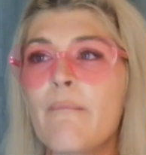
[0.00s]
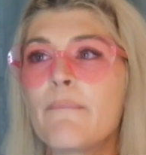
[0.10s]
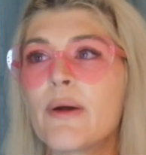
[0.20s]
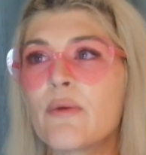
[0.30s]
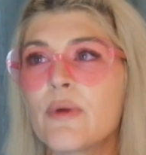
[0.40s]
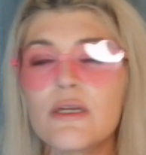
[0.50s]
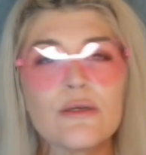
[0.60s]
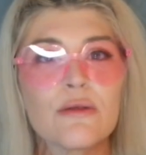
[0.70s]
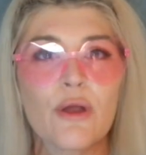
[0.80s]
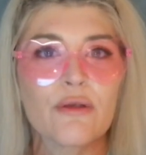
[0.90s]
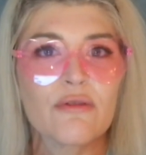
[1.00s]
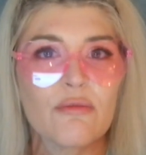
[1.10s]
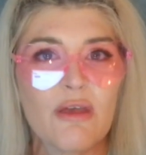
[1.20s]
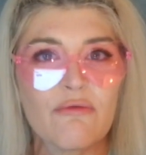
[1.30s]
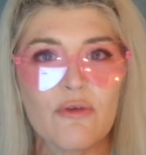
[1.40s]
but we do learn some
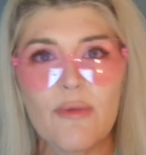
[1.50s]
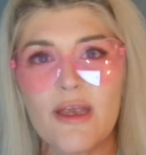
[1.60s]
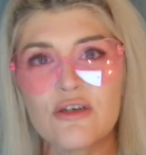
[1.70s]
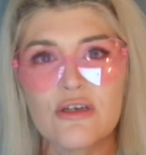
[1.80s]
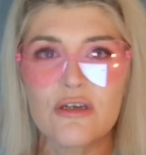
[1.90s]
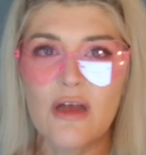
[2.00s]
information